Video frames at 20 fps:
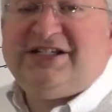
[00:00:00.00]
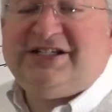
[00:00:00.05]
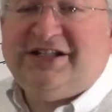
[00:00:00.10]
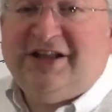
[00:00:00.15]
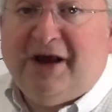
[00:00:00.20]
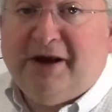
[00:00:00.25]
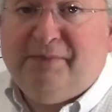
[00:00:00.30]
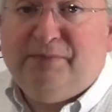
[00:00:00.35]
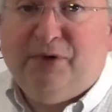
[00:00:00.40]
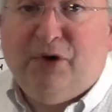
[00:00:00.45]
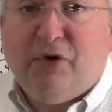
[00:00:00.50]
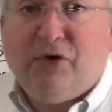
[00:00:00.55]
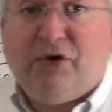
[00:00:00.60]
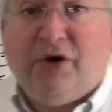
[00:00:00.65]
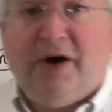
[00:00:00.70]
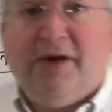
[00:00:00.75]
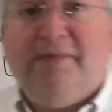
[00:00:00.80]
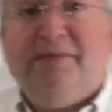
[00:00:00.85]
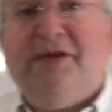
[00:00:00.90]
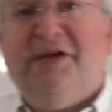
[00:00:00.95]
line
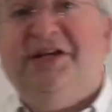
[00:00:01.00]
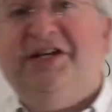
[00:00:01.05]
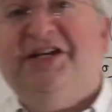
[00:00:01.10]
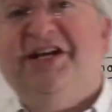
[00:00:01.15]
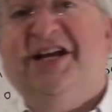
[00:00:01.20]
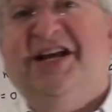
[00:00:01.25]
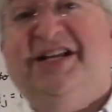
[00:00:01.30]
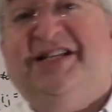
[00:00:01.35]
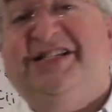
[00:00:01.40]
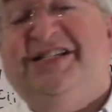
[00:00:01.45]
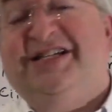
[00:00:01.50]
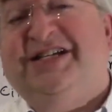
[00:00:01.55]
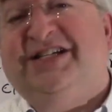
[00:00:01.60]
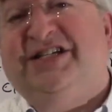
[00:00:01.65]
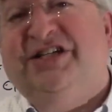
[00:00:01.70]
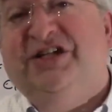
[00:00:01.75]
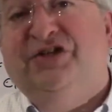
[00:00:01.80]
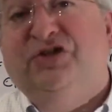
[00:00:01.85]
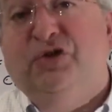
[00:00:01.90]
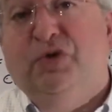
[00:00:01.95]
program that you can get
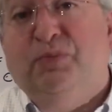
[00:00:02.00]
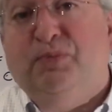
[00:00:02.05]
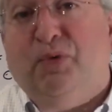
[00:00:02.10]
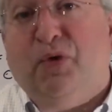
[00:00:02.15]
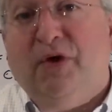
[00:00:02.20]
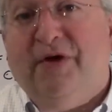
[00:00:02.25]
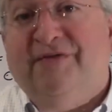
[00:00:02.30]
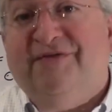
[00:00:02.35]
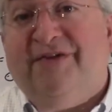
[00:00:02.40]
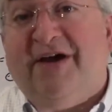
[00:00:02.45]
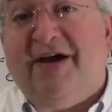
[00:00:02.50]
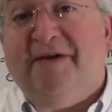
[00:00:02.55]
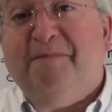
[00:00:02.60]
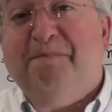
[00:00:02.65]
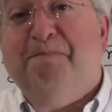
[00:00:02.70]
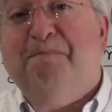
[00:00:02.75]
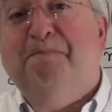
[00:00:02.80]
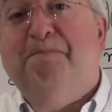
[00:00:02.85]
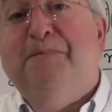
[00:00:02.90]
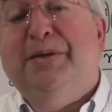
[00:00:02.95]
62.5
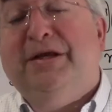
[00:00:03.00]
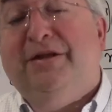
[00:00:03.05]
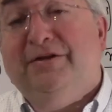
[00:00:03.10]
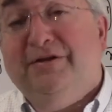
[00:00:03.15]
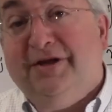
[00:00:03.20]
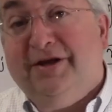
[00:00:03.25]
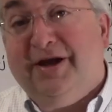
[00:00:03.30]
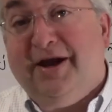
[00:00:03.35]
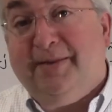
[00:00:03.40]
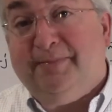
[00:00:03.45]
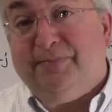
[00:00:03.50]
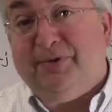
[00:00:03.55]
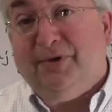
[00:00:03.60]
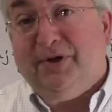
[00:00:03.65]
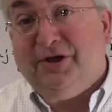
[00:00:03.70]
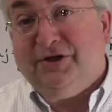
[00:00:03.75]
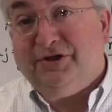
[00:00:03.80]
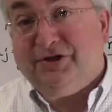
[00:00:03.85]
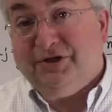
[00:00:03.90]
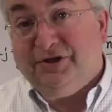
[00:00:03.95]
billion
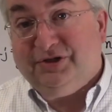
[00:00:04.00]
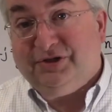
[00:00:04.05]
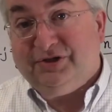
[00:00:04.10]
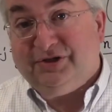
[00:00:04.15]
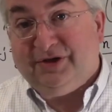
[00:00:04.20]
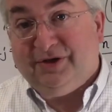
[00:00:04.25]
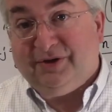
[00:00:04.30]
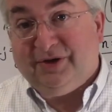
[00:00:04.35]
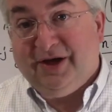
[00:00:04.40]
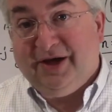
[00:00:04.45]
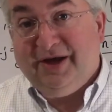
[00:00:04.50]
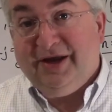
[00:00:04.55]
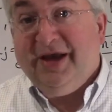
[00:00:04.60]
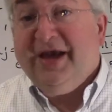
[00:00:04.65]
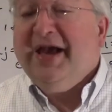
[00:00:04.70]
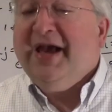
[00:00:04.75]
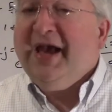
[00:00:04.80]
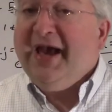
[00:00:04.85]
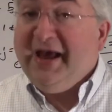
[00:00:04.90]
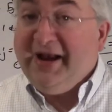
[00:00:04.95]
operations, okay?
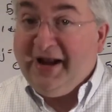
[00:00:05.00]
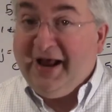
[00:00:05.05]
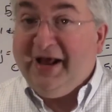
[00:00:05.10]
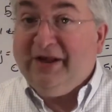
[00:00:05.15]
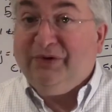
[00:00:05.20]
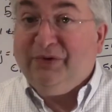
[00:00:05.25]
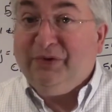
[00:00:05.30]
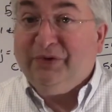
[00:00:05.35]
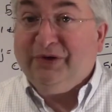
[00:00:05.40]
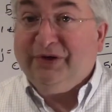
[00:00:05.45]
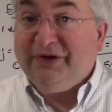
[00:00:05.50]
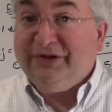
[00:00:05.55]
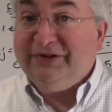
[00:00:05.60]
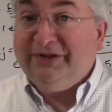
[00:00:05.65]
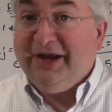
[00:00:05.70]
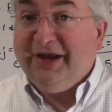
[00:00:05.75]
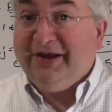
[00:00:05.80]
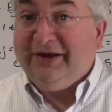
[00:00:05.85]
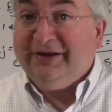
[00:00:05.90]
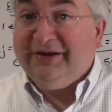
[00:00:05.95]
And how long it'll
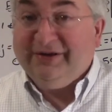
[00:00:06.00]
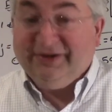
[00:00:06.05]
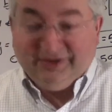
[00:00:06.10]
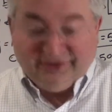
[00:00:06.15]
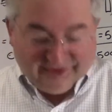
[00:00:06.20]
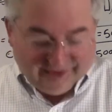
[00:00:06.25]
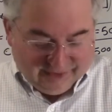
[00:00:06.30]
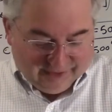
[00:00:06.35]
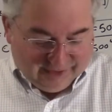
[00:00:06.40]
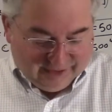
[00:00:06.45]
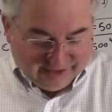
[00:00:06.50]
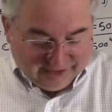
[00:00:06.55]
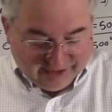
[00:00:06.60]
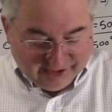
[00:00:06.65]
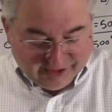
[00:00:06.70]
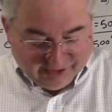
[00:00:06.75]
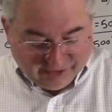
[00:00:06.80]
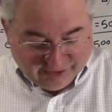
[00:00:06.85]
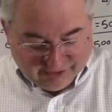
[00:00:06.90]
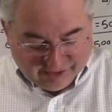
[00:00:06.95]
take. So that's an
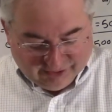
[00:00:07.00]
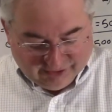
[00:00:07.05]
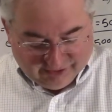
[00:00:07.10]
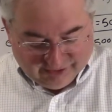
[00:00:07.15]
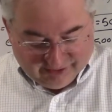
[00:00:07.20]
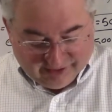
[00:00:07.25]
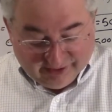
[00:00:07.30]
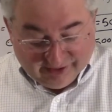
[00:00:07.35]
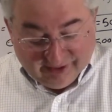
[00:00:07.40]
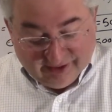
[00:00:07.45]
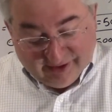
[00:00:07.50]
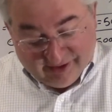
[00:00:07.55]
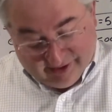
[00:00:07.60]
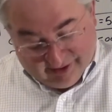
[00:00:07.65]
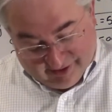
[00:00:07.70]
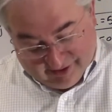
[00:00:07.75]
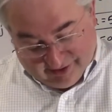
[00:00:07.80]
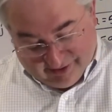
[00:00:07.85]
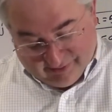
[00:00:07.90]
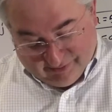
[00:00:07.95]
interesting.
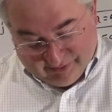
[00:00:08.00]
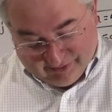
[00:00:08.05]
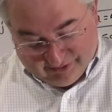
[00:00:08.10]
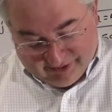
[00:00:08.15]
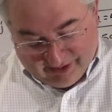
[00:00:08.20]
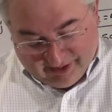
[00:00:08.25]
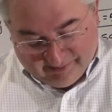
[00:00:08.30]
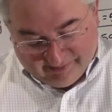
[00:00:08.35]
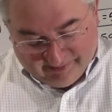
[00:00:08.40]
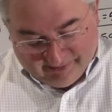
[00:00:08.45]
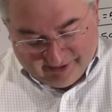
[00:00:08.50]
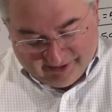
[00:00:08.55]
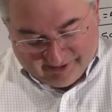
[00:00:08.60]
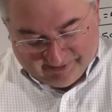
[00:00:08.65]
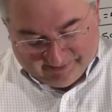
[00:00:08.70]
A long time, right?